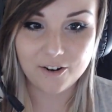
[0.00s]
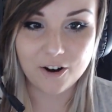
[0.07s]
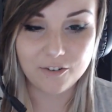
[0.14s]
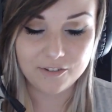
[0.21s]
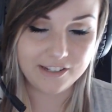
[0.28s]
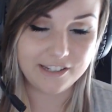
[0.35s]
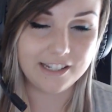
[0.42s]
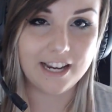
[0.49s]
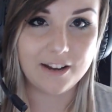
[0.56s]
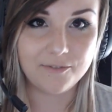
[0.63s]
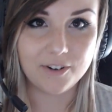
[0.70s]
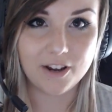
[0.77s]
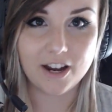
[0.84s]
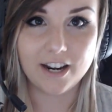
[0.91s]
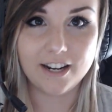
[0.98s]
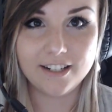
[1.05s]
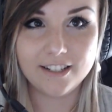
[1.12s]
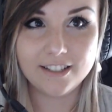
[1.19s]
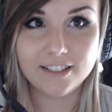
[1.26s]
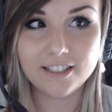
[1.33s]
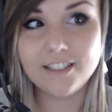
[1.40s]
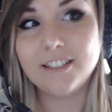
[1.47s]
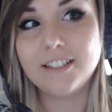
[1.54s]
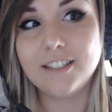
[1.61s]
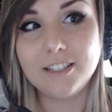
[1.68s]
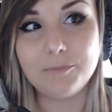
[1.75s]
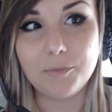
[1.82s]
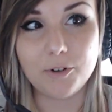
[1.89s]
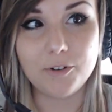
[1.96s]
Obviously, I'm not
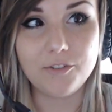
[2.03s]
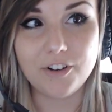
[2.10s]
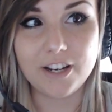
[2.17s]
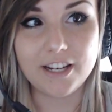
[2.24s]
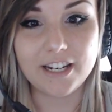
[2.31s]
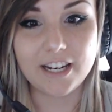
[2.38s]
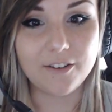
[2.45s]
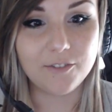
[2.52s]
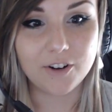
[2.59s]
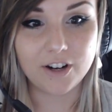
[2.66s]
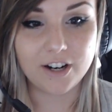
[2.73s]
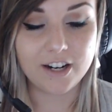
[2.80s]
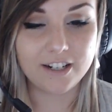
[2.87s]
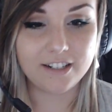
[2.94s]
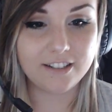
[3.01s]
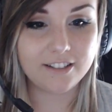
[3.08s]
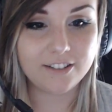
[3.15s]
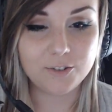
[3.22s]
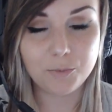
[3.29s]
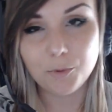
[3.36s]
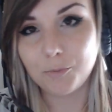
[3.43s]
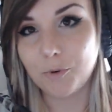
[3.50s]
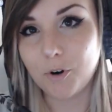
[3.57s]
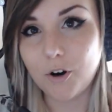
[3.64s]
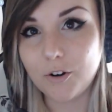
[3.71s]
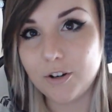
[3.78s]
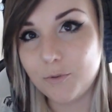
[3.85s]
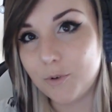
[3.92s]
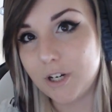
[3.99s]
perfect. I'm not super pro
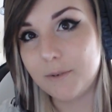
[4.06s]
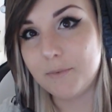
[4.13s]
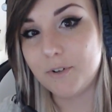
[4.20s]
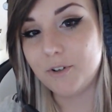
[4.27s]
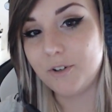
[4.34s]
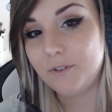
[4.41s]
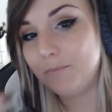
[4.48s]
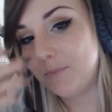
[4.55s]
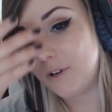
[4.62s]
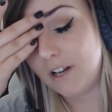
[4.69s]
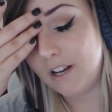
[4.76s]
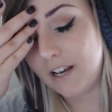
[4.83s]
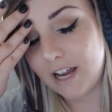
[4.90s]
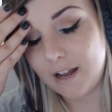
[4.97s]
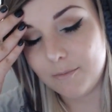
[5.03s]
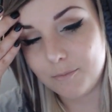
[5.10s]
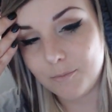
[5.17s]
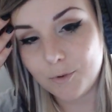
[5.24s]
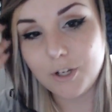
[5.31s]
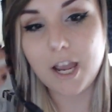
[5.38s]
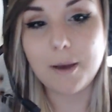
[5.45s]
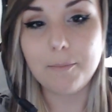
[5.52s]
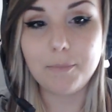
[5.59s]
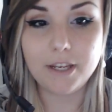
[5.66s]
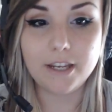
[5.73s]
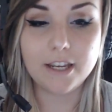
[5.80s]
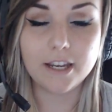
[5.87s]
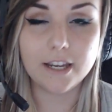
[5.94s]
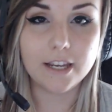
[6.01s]
in what I'm doing, but I'm pretty
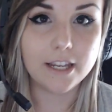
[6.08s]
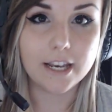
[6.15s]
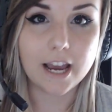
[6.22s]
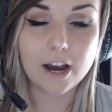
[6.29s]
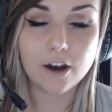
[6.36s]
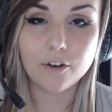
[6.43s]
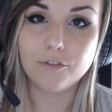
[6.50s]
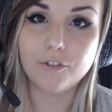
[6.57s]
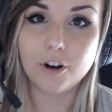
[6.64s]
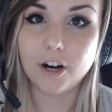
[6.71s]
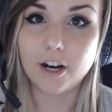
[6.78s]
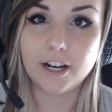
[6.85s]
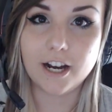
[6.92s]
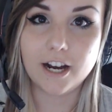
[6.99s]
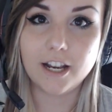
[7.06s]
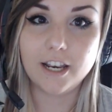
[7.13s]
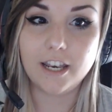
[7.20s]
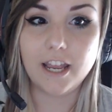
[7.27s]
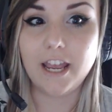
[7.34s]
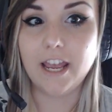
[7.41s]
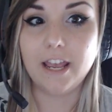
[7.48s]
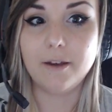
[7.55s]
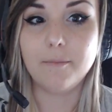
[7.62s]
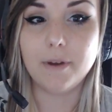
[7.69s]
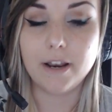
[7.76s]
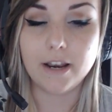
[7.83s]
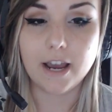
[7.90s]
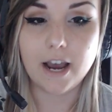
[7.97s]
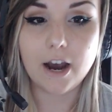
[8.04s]
happy in how far I got
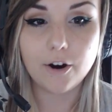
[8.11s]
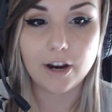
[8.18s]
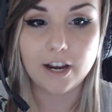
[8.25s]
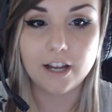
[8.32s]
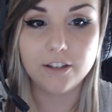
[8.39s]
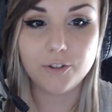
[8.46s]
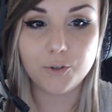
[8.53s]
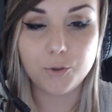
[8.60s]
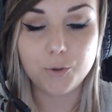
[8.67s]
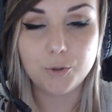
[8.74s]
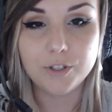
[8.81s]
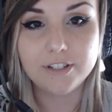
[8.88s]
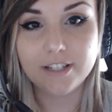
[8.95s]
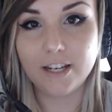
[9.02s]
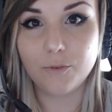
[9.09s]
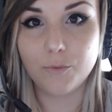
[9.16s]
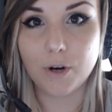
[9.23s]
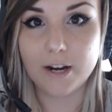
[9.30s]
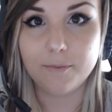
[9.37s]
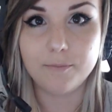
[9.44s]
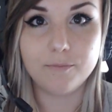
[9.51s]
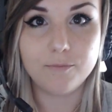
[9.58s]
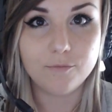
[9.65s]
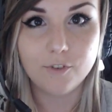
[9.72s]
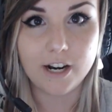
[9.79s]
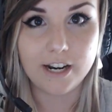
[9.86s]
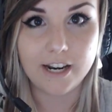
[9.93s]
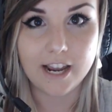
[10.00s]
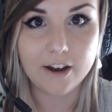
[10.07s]
and how I got to the state where I'm
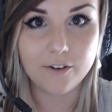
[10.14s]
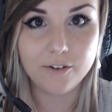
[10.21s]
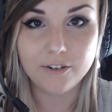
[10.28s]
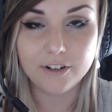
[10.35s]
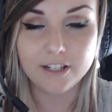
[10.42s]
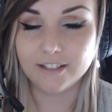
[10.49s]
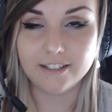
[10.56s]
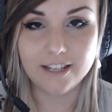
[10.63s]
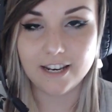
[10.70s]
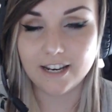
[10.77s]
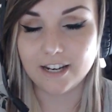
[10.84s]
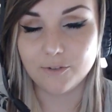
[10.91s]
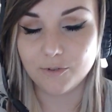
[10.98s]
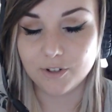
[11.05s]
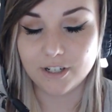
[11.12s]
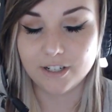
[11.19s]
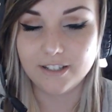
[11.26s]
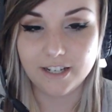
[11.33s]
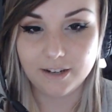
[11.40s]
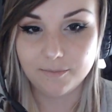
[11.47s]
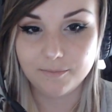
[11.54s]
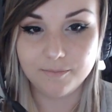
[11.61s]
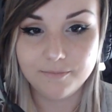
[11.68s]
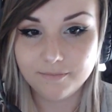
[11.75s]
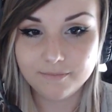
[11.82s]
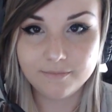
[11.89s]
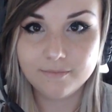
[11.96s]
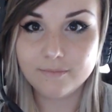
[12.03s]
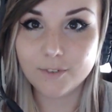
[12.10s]
right now. As I said, I don't want to say I'm
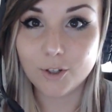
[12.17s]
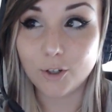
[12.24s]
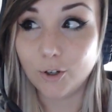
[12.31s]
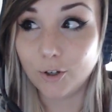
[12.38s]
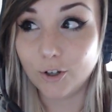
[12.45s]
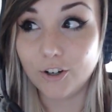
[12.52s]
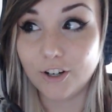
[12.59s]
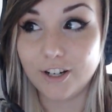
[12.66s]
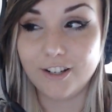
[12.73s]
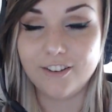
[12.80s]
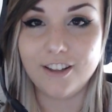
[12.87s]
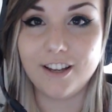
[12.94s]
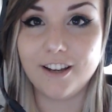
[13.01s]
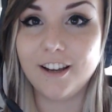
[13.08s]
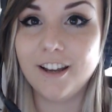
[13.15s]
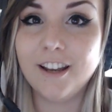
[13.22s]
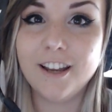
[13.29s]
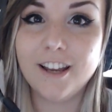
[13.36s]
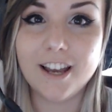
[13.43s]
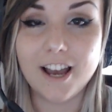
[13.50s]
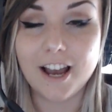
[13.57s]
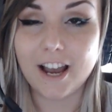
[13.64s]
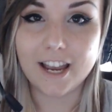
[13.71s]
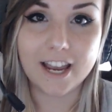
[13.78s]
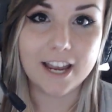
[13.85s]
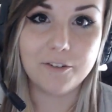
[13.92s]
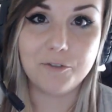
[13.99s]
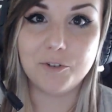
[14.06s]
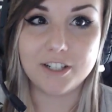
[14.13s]
good or anything.
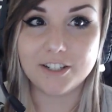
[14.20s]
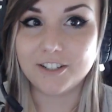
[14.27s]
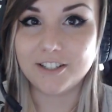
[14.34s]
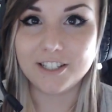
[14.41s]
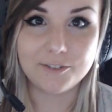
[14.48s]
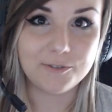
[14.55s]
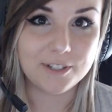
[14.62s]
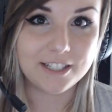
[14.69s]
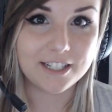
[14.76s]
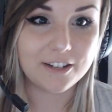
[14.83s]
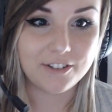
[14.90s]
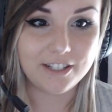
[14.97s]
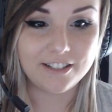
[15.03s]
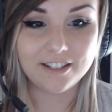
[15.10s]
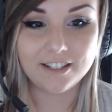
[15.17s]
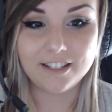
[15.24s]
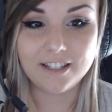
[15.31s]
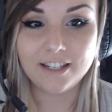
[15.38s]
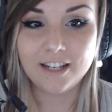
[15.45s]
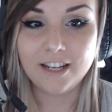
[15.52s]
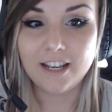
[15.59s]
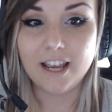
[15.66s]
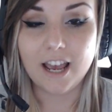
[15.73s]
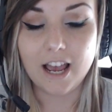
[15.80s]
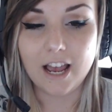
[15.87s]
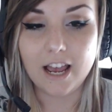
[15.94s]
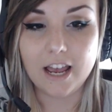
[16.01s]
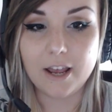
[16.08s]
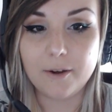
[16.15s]
I would consider myself decent.
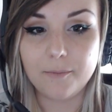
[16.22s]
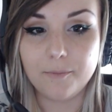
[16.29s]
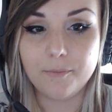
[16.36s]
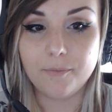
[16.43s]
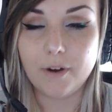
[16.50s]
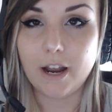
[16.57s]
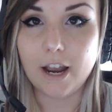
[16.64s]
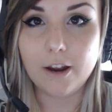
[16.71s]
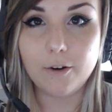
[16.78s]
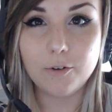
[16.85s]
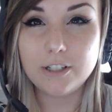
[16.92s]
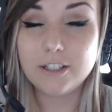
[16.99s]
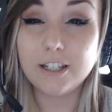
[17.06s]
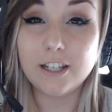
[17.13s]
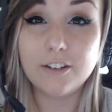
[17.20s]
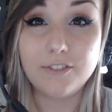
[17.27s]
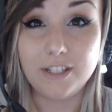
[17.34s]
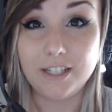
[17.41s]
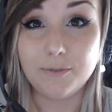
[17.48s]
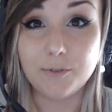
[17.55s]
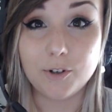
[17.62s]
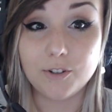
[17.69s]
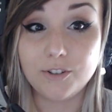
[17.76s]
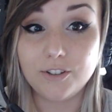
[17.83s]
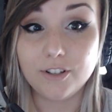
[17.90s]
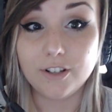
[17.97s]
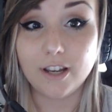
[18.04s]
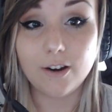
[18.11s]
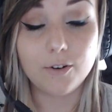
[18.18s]
I watch a lot of
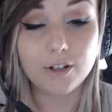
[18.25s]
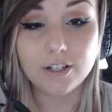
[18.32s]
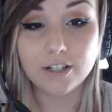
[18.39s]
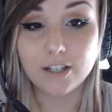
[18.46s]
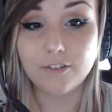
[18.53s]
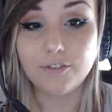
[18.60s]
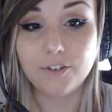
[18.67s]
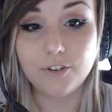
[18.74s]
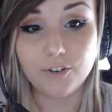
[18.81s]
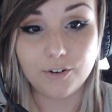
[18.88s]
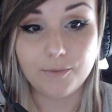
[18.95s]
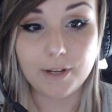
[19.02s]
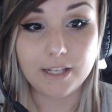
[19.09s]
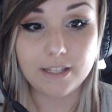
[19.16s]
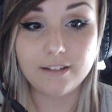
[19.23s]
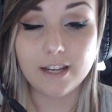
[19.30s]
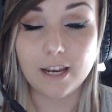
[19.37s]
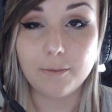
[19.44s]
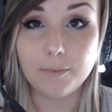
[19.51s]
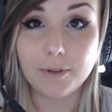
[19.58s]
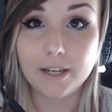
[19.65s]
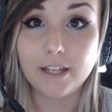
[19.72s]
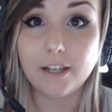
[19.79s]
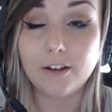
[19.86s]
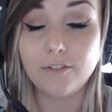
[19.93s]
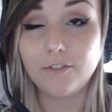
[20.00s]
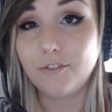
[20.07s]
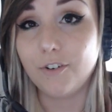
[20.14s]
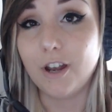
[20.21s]
demos. I watch a lot of tournaments. I play a lot
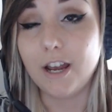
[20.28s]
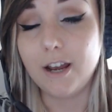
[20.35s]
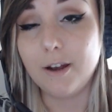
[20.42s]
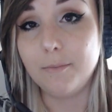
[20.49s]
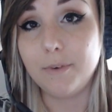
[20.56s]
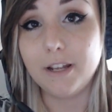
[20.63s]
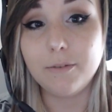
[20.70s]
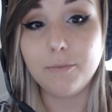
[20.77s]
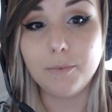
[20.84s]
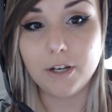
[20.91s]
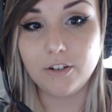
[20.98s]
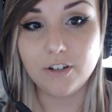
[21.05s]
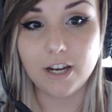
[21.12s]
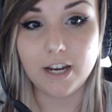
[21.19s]
of deathmatch.